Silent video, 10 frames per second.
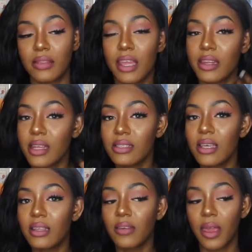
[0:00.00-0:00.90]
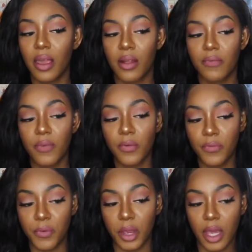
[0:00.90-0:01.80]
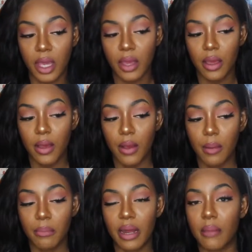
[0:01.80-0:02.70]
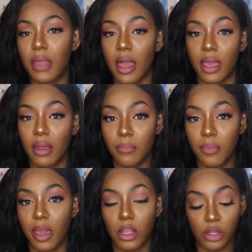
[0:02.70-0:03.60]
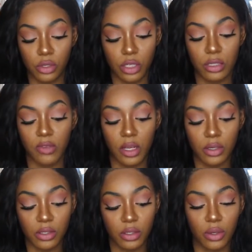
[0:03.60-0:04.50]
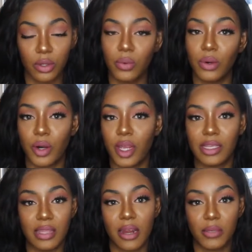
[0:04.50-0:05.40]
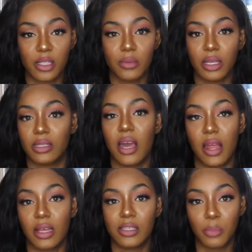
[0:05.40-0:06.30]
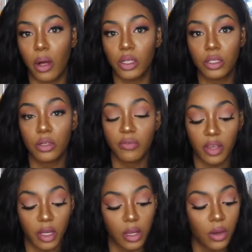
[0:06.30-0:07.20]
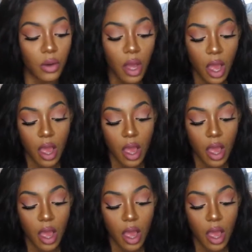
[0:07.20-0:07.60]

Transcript: They did send the hair for free, but I'm not getting paid to do these videos, so don't worry. It's not a sponsored video.